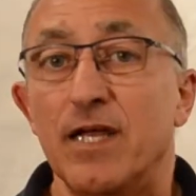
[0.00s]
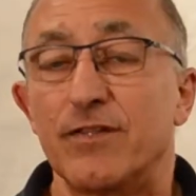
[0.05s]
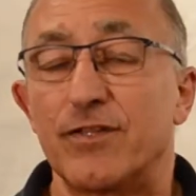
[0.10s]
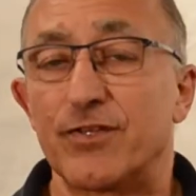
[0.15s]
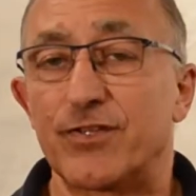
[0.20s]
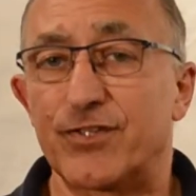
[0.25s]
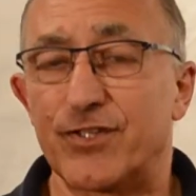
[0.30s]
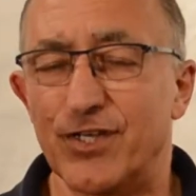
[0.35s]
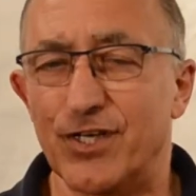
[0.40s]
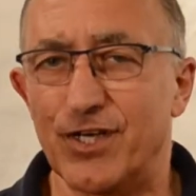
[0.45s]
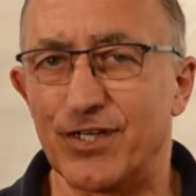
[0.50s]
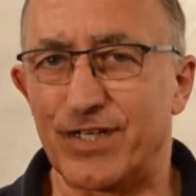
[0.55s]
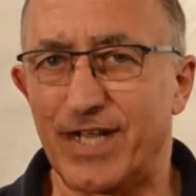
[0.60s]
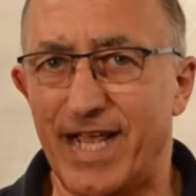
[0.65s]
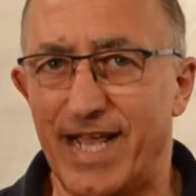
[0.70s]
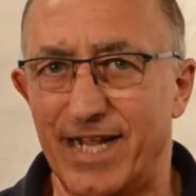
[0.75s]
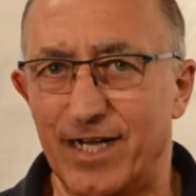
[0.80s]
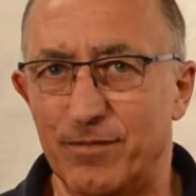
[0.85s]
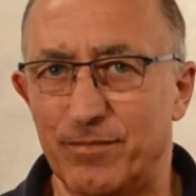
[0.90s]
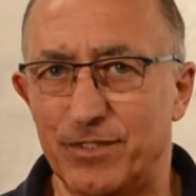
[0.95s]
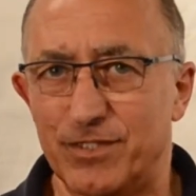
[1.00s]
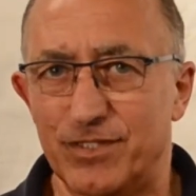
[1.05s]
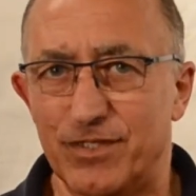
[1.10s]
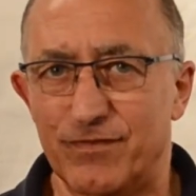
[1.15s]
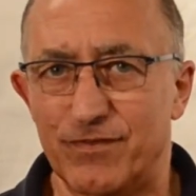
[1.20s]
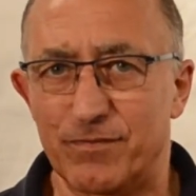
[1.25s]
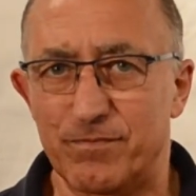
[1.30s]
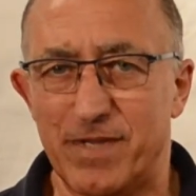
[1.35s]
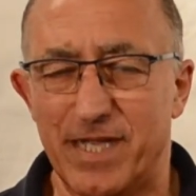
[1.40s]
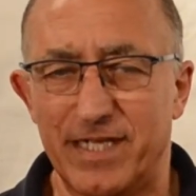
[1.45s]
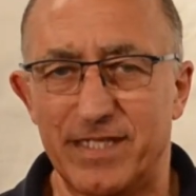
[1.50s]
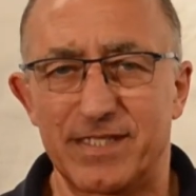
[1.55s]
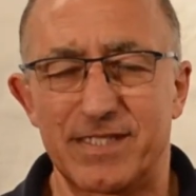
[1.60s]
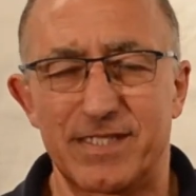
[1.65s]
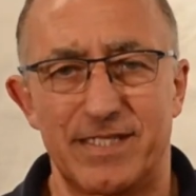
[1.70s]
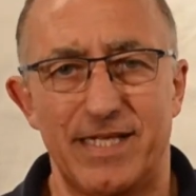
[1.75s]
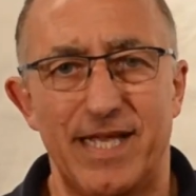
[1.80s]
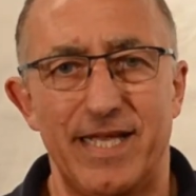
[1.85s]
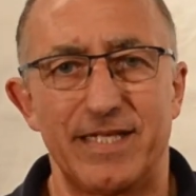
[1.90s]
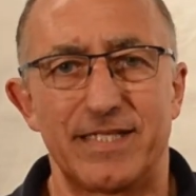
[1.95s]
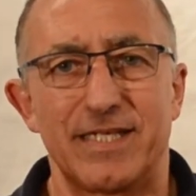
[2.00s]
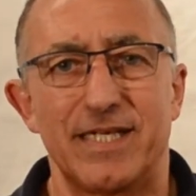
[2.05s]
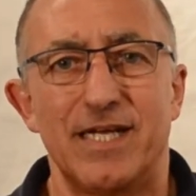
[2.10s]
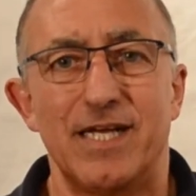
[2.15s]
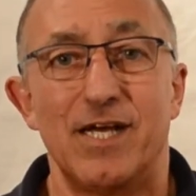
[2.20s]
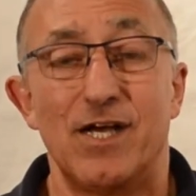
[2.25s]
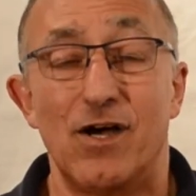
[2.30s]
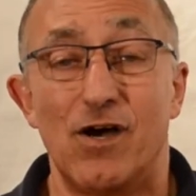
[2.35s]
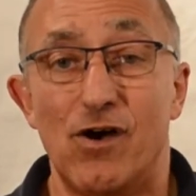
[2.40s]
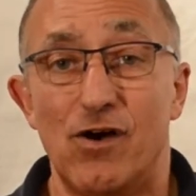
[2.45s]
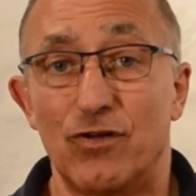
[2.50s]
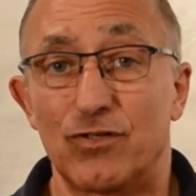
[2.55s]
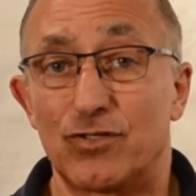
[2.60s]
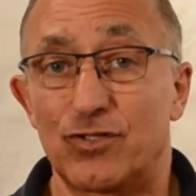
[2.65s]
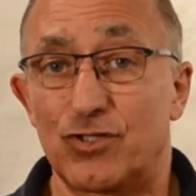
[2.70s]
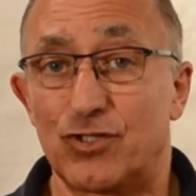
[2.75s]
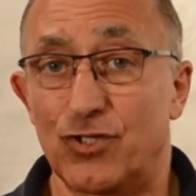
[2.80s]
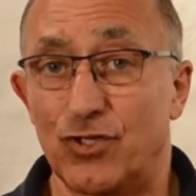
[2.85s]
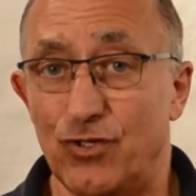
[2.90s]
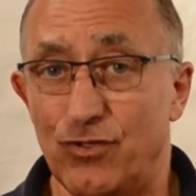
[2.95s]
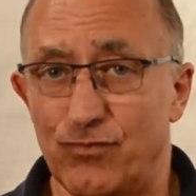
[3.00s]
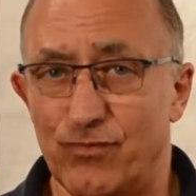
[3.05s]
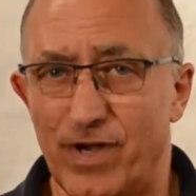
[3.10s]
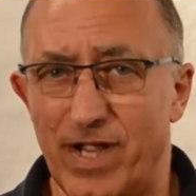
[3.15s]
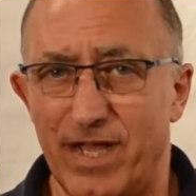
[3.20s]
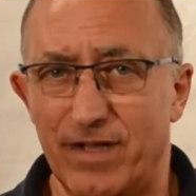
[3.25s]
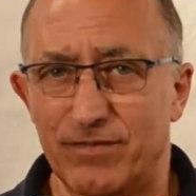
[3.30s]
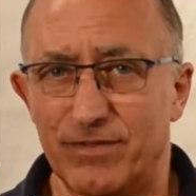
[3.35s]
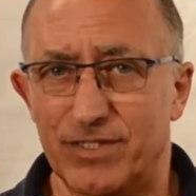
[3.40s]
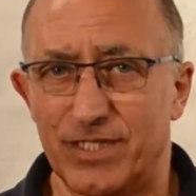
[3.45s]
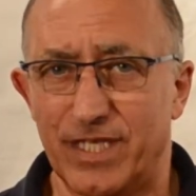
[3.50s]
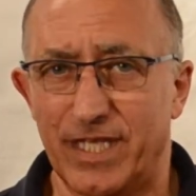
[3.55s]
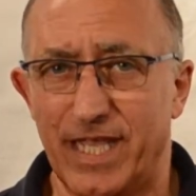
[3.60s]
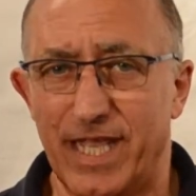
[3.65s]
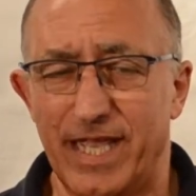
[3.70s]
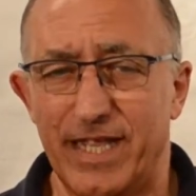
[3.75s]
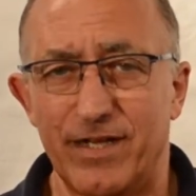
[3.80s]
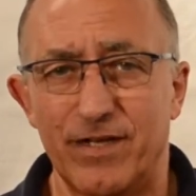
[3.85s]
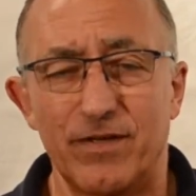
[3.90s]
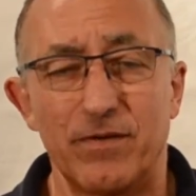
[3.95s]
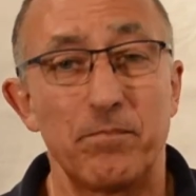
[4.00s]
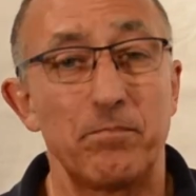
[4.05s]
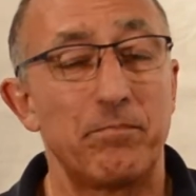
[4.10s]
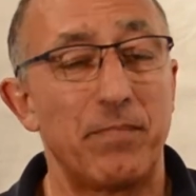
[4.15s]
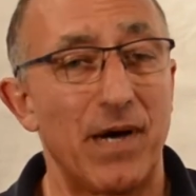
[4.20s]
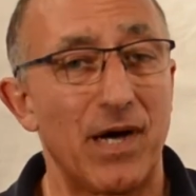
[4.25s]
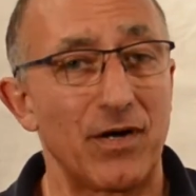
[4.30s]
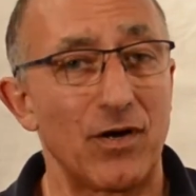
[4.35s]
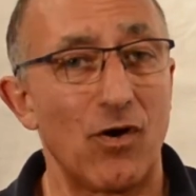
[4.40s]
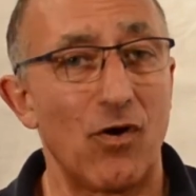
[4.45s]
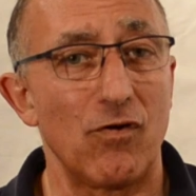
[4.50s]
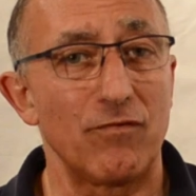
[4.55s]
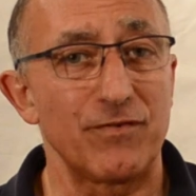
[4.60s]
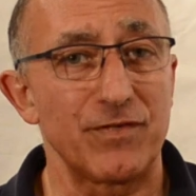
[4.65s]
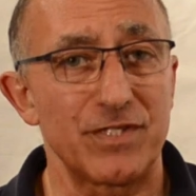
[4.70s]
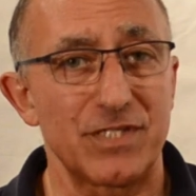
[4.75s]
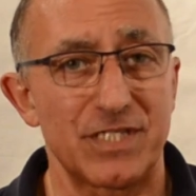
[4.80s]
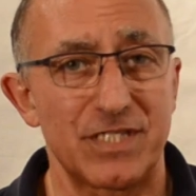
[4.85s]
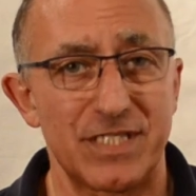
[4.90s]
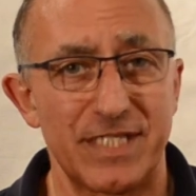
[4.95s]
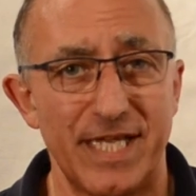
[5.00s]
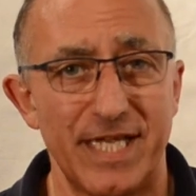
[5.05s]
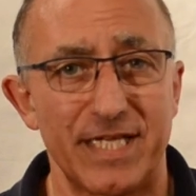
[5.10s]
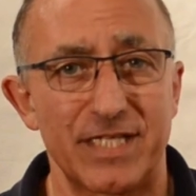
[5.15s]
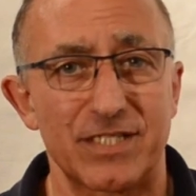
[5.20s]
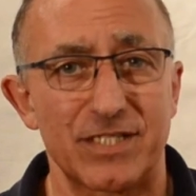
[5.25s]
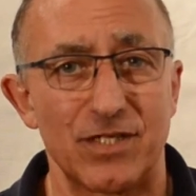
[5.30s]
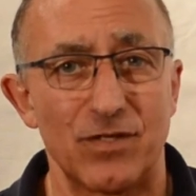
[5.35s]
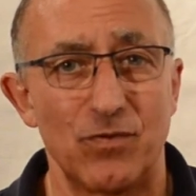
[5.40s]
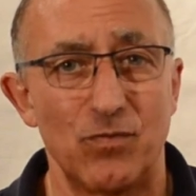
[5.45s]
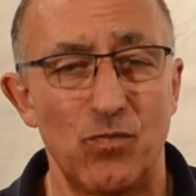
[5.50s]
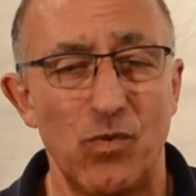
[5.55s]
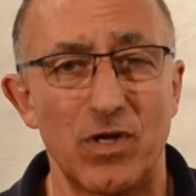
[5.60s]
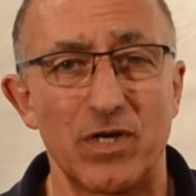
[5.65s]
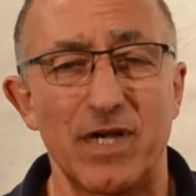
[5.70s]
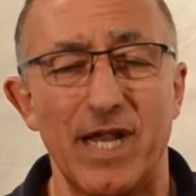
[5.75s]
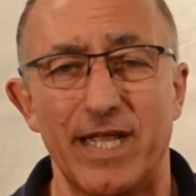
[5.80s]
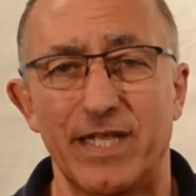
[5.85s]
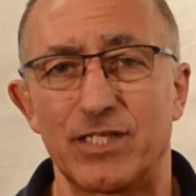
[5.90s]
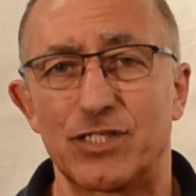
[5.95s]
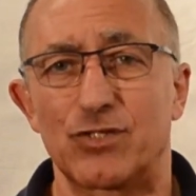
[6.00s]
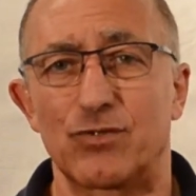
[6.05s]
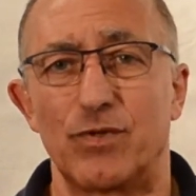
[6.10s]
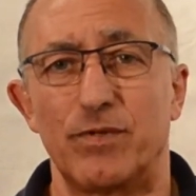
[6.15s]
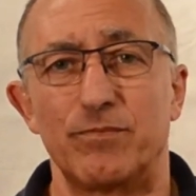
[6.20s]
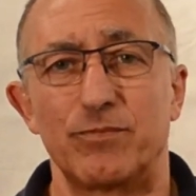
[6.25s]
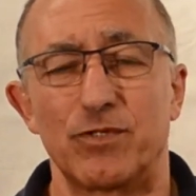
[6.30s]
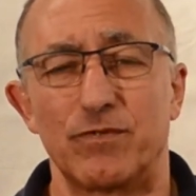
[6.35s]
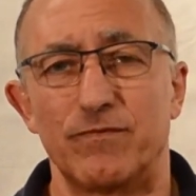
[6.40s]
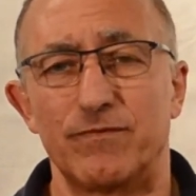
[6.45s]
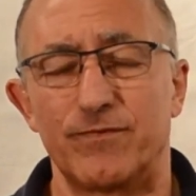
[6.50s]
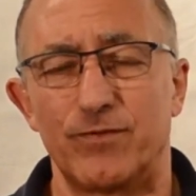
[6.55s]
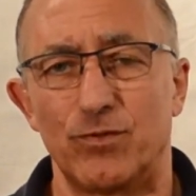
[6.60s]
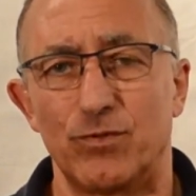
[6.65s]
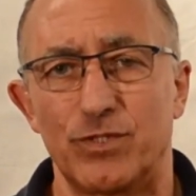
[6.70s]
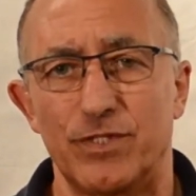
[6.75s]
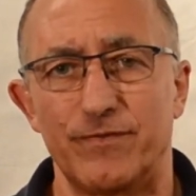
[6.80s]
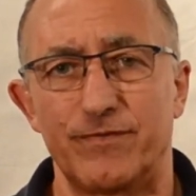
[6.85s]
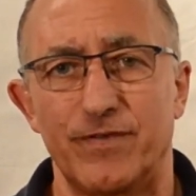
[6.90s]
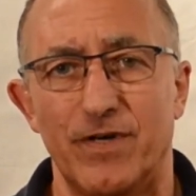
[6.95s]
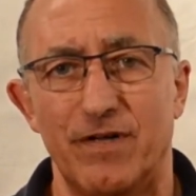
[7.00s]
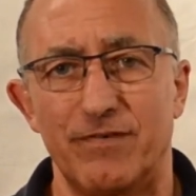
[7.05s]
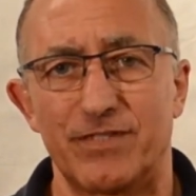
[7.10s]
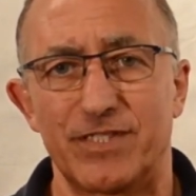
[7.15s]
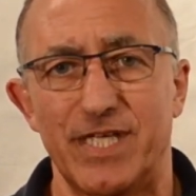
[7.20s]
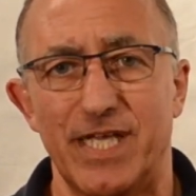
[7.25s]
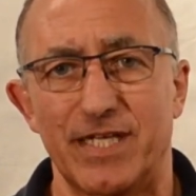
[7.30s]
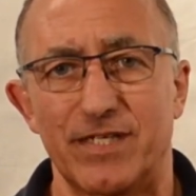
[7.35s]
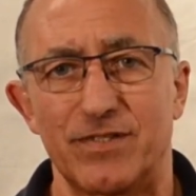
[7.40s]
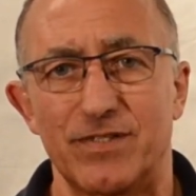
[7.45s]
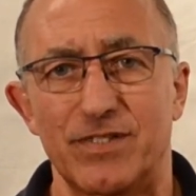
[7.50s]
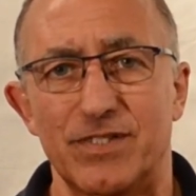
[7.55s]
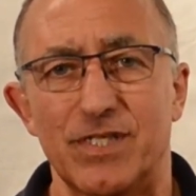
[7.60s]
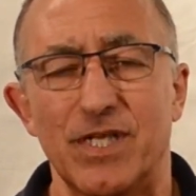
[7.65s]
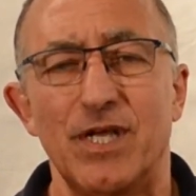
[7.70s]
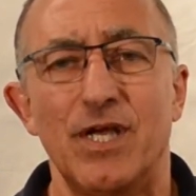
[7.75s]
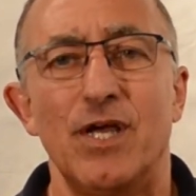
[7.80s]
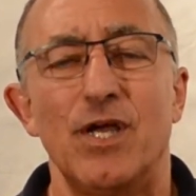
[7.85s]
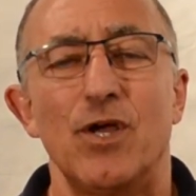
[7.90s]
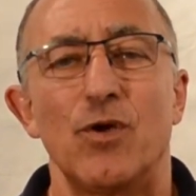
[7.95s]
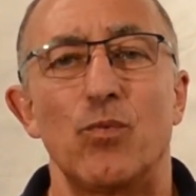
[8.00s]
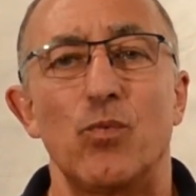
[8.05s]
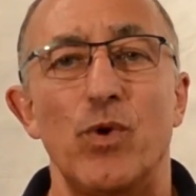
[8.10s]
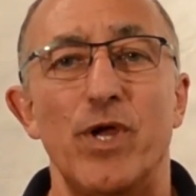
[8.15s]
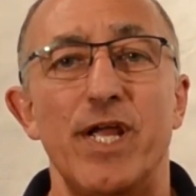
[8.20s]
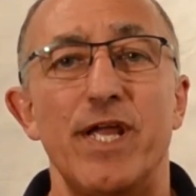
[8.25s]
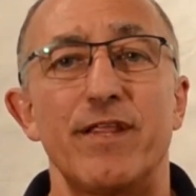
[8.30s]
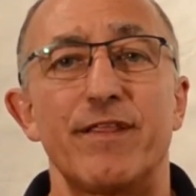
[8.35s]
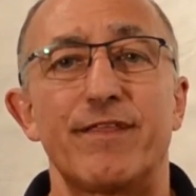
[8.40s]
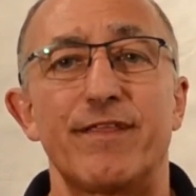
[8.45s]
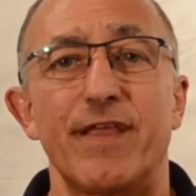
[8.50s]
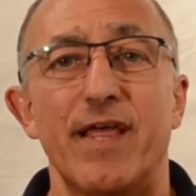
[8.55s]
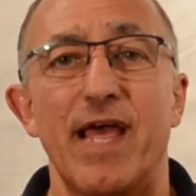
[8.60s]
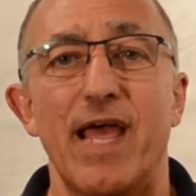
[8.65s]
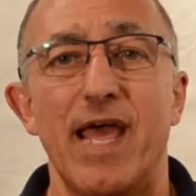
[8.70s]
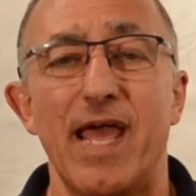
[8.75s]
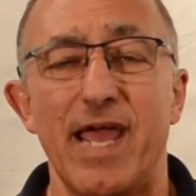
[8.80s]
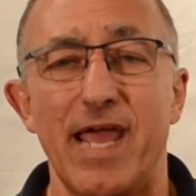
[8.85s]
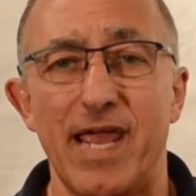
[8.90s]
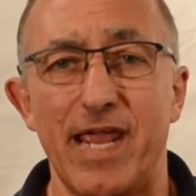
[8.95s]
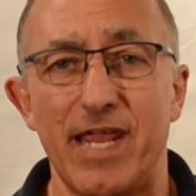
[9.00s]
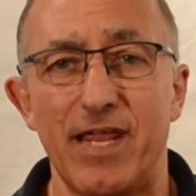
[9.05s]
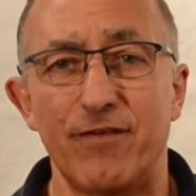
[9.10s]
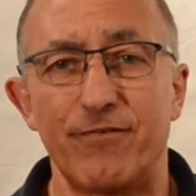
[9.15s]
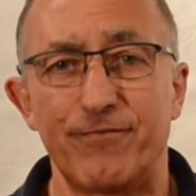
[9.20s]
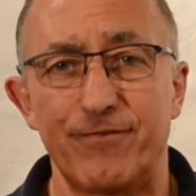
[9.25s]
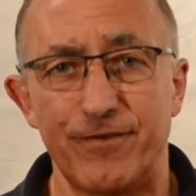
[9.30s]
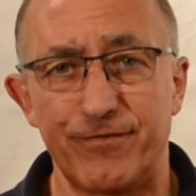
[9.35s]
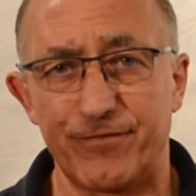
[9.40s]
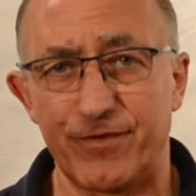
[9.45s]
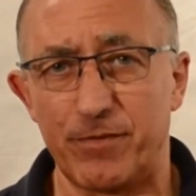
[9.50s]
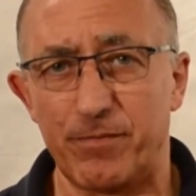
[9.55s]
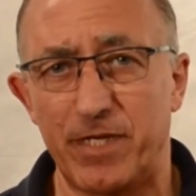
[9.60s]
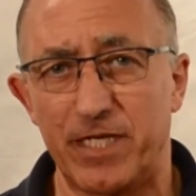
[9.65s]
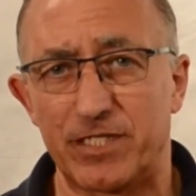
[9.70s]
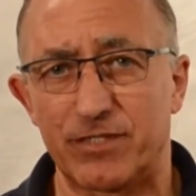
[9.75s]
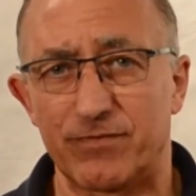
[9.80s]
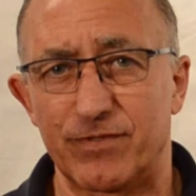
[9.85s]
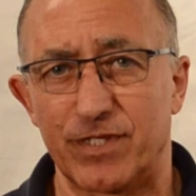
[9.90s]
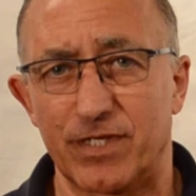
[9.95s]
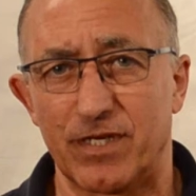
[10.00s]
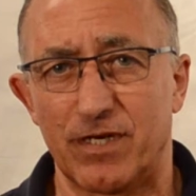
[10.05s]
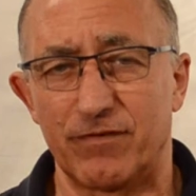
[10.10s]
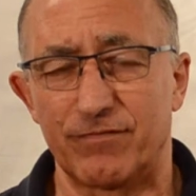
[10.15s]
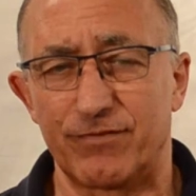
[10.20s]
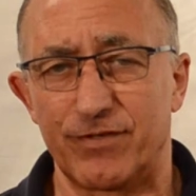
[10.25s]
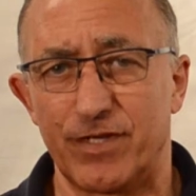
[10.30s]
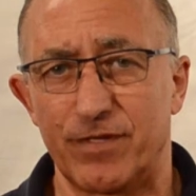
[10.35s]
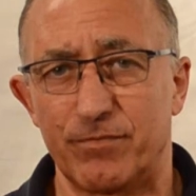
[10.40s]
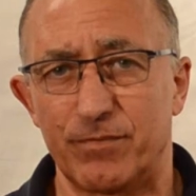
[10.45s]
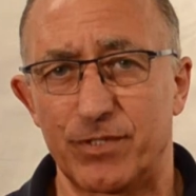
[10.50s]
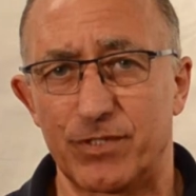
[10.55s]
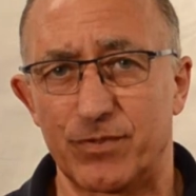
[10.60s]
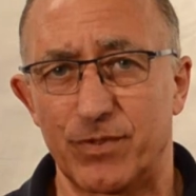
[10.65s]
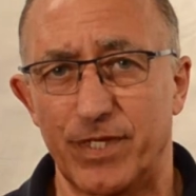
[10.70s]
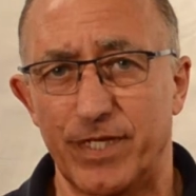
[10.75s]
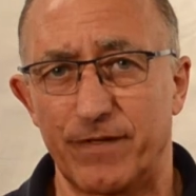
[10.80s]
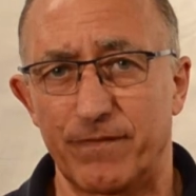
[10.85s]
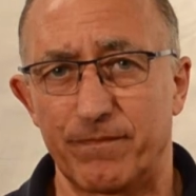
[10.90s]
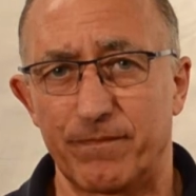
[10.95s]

The third element of the main set are 2 rounds again, but of 6 one-length swims on 45 seconds with a 50 metre recovery in between.